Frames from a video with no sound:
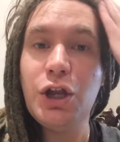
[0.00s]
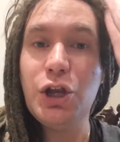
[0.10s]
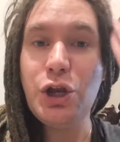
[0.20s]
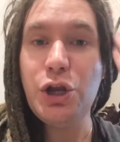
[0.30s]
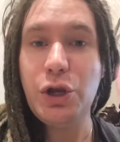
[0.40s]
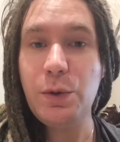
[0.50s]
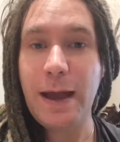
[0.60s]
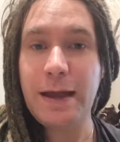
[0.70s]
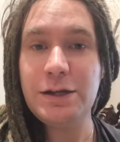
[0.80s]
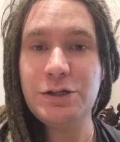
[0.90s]
new
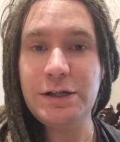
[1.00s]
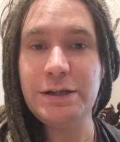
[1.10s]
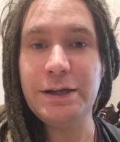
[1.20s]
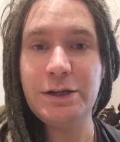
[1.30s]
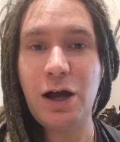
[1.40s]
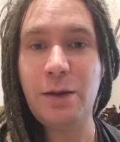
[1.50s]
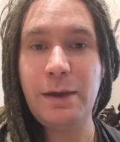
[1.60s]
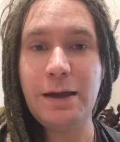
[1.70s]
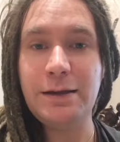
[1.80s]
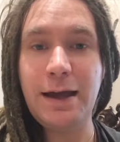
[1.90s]
energy can come
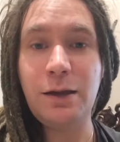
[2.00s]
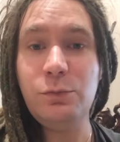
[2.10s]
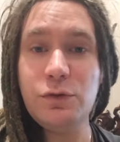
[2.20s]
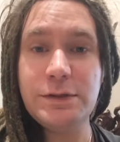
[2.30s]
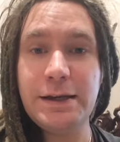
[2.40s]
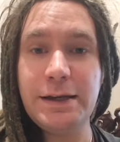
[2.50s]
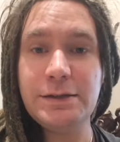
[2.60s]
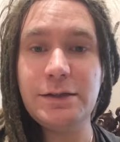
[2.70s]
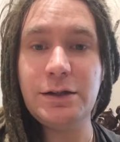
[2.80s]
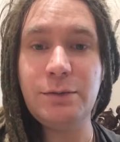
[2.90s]
in. And I'm not saying
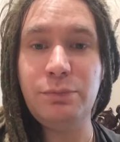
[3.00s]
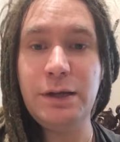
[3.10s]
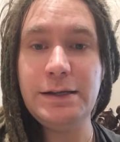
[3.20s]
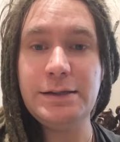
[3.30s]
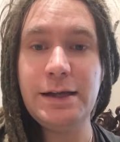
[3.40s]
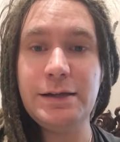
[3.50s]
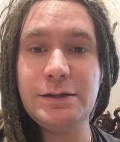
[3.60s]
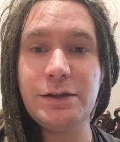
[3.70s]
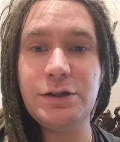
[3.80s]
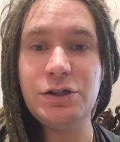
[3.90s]
it's going to complete it and
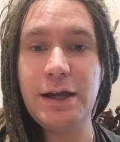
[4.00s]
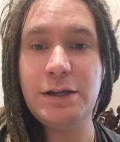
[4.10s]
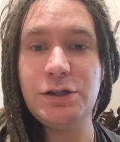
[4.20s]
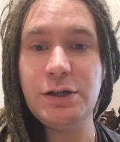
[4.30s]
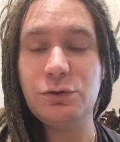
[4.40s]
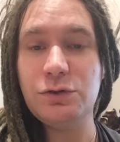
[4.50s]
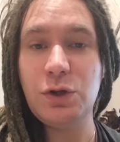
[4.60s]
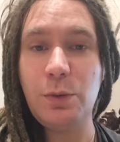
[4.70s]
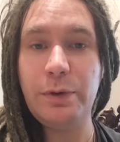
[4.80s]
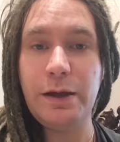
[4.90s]
it's going to change it or
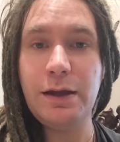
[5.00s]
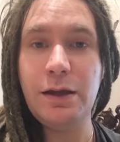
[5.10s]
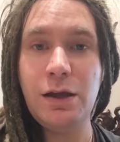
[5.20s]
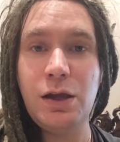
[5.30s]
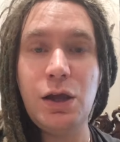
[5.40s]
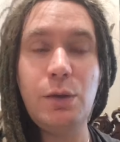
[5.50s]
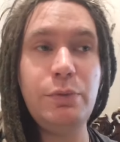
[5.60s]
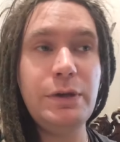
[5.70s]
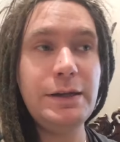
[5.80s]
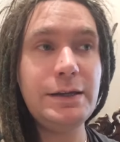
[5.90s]
stop it,
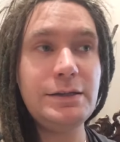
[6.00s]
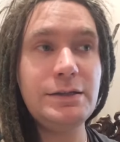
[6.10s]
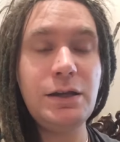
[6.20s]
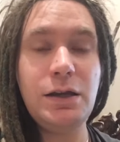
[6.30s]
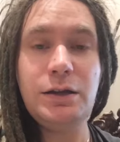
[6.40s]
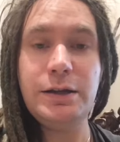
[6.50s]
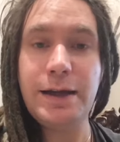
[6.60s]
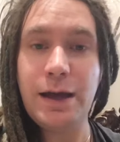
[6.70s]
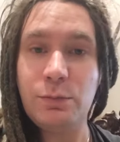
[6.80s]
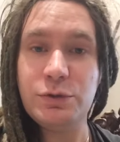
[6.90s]
but it can certainly
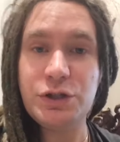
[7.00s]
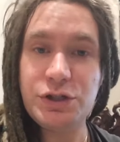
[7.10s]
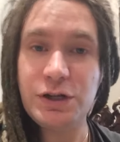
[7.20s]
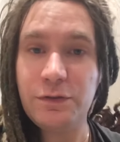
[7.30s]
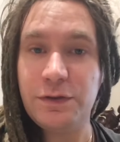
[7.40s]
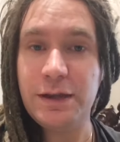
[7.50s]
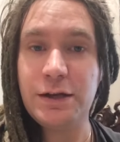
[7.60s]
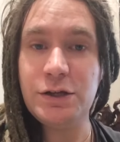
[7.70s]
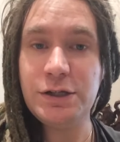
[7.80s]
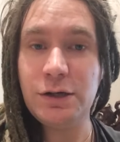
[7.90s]
help to shift the
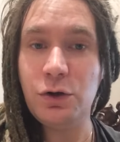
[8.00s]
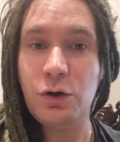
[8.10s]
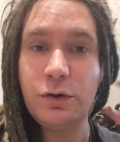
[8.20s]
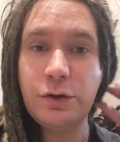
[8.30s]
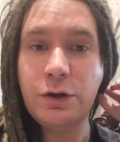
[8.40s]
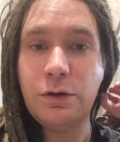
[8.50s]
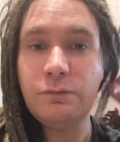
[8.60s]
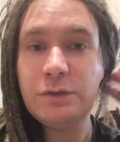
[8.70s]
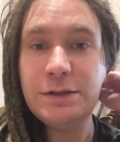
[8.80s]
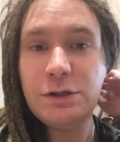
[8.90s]
energy along, the
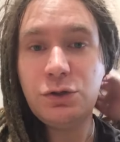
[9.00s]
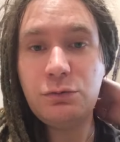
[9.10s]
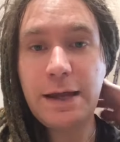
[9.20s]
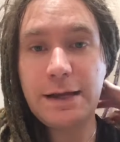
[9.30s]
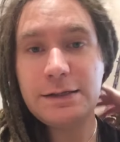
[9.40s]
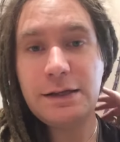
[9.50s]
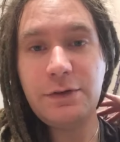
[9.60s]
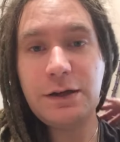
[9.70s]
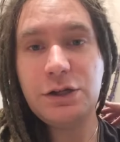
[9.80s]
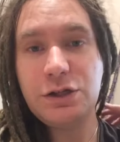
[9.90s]
residual negative
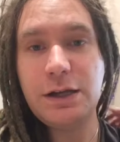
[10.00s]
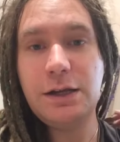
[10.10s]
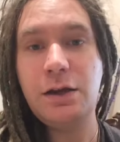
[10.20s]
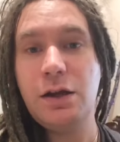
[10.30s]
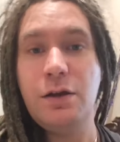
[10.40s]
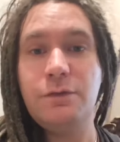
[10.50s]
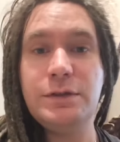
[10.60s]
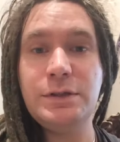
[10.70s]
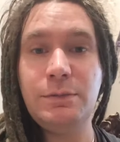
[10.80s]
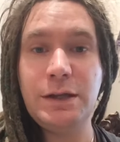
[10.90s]
energy for
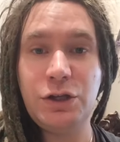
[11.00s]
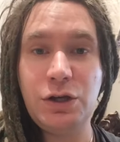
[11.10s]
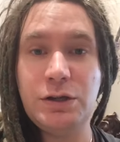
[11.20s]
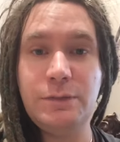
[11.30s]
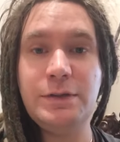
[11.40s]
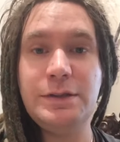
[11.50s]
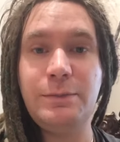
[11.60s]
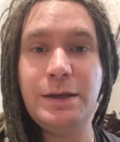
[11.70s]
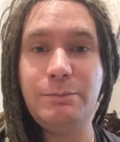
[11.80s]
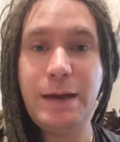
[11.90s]
something good and for
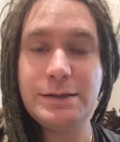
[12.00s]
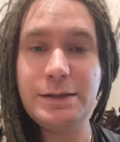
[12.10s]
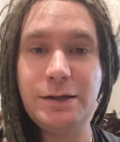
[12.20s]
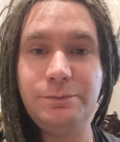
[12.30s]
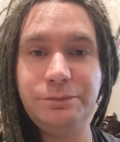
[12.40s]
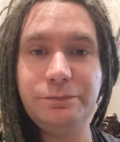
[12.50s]
something better.